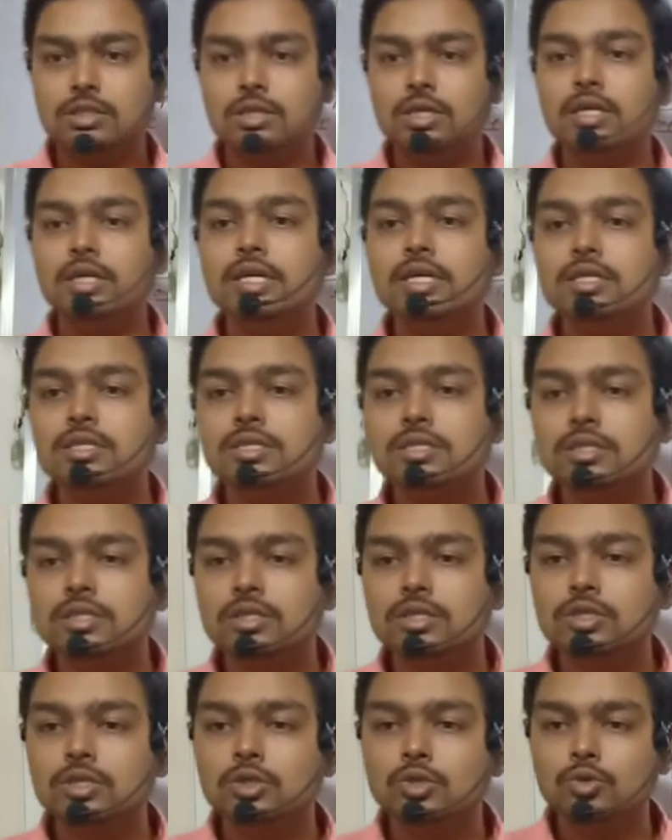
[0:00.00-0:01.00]
Third is
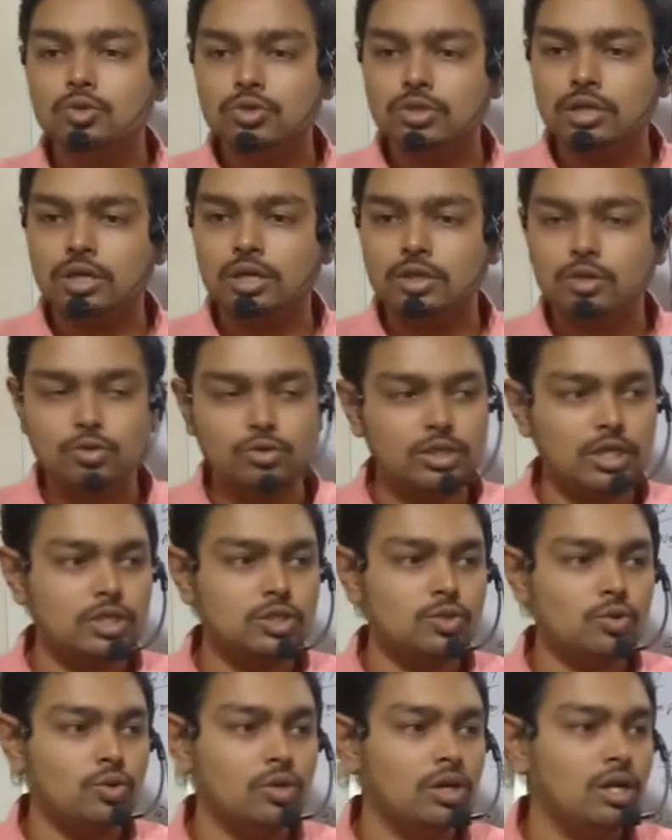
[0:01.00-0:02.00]
usage
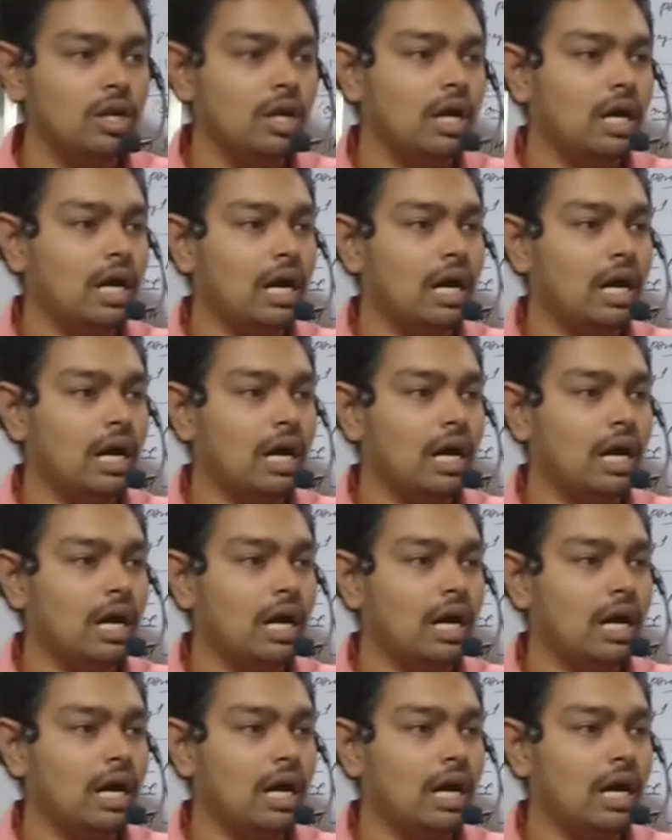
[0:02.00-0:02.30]
rule.